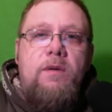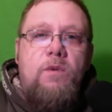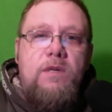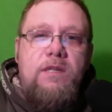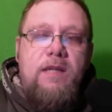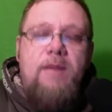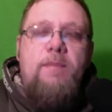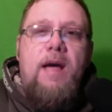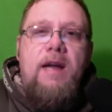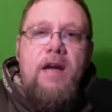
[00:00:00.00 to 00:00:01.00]
was led
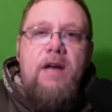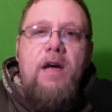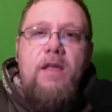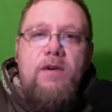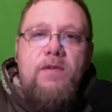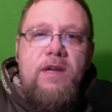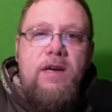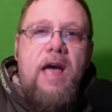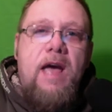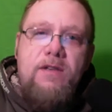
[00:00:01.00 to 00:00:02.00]
by none other
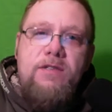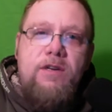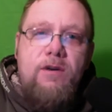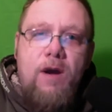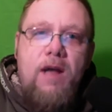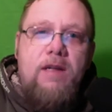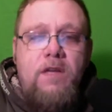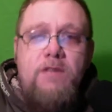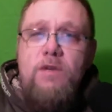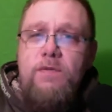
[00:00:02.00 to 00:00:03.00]
than Aleister Crowley.
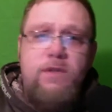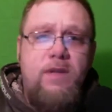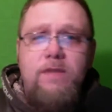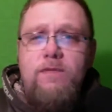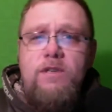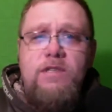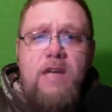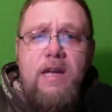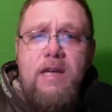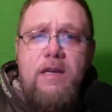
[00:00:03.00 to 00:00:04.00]
So if you think for a
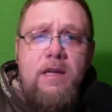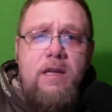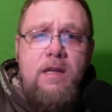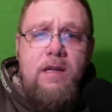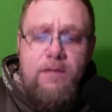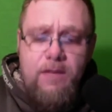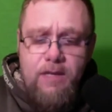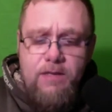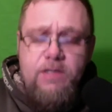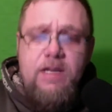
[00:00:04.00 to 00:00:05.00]
second
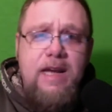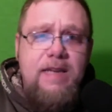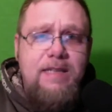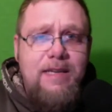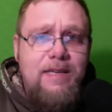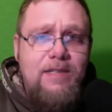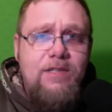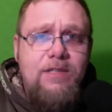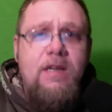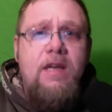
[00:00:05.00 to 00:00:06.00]
that
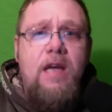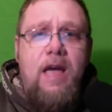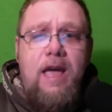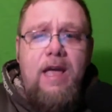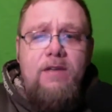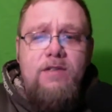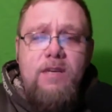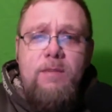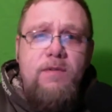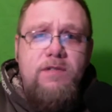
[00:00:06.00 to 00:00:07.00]
scientists and
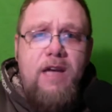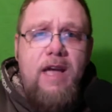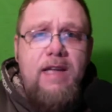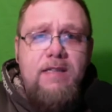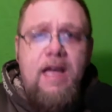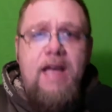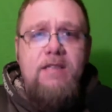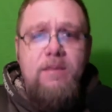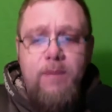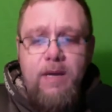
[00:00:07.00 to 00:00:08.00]
some of science
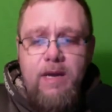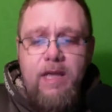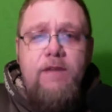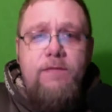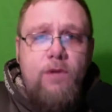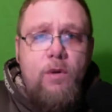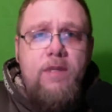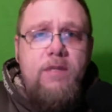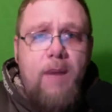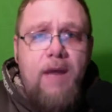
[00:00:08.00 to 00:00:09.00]
hasn't been
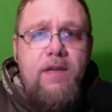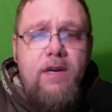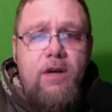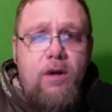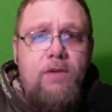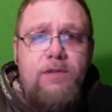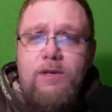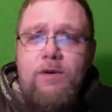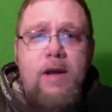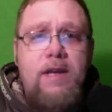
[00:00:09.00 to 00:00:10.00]
influenced by the occult, you're
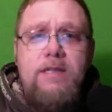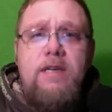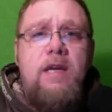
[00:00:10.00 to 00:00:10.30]
crazy.